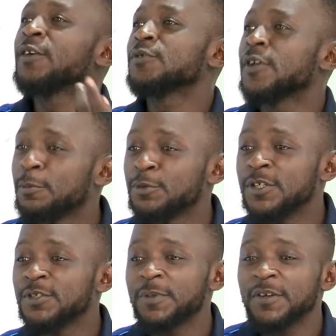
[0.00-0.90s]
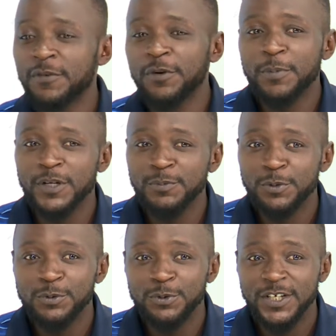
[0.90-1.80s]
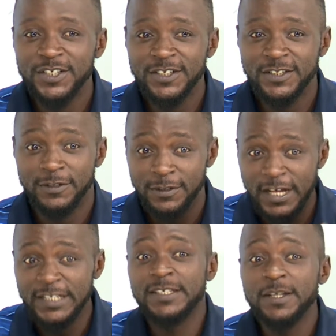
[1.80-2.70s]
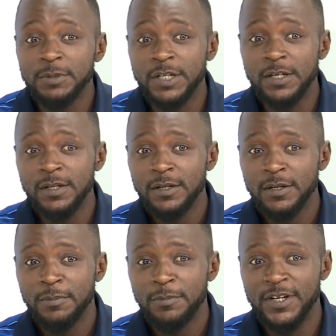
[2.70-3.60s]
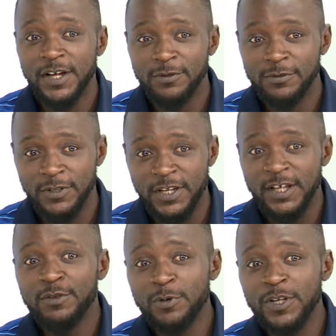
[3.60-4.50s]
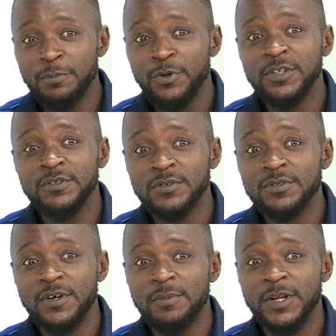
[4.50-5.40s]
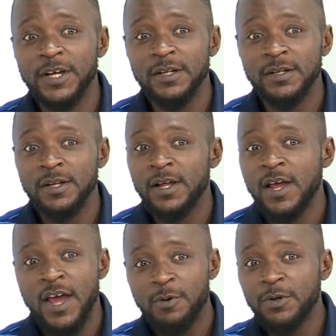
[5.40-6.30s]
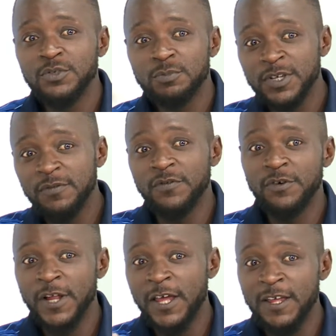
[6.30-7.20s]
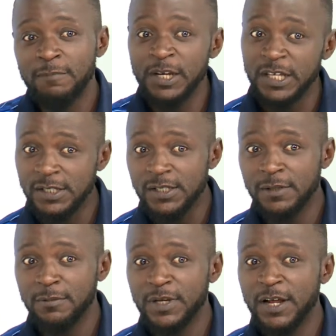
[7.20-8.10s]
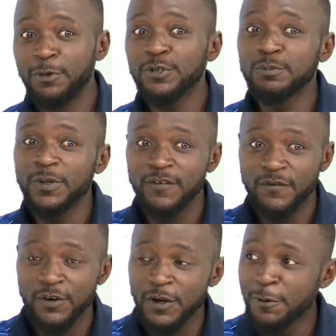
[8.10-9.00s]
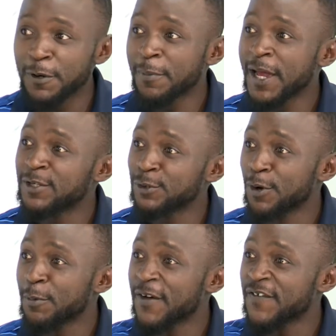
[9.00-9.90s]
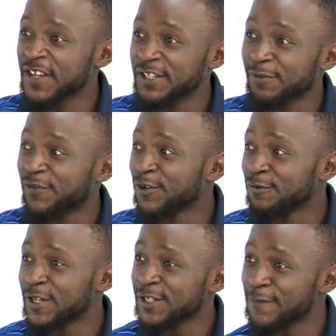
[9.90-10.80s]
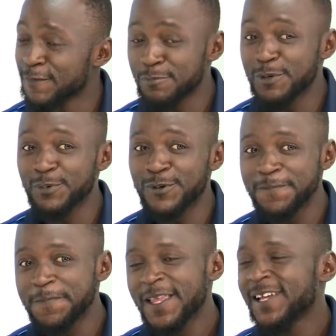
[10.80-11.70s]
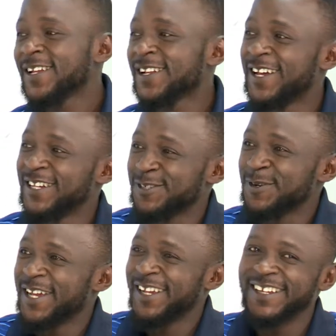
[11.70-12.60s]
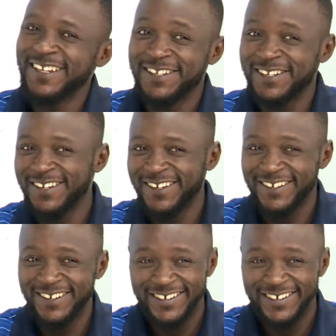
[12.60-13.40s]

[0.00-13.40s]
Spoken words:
Cameroonians pay for a passport, you get it that same day. But now, here's where the money is going to apply. I want to be in front. I came late, but I want to be in front. I want mine to come out first before the rest of the people. And that's where express passport comes in.